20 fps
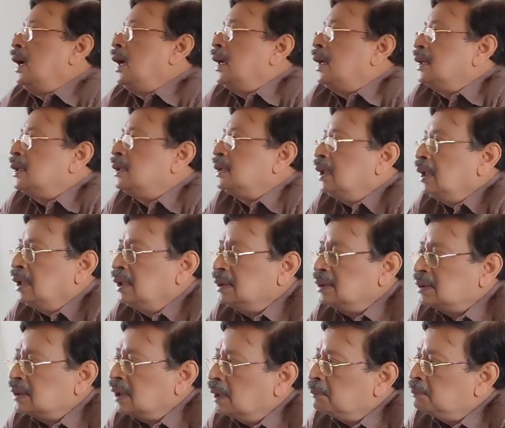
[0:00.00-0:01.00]
and
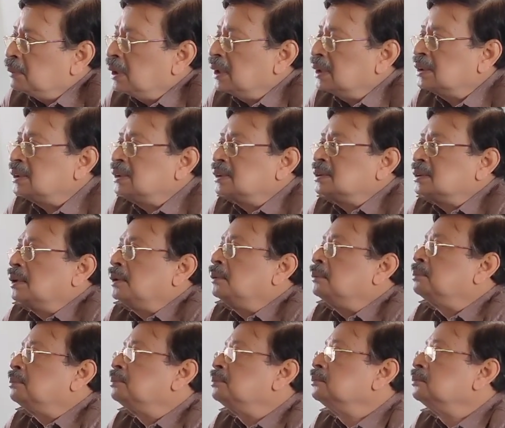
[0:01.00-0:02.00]
in some cases
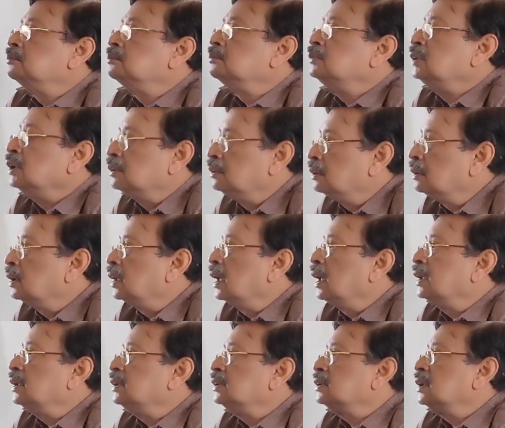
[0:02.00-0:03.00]
of
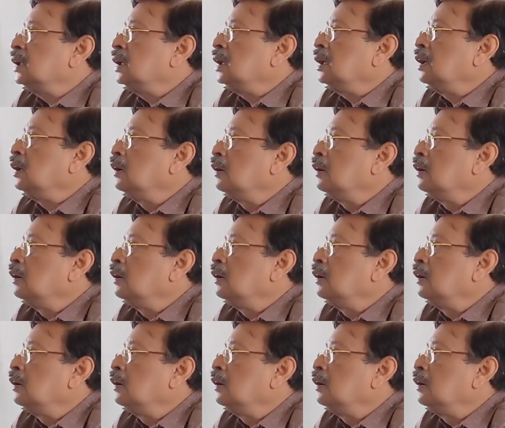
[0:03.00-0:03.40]
duodenal ulcer,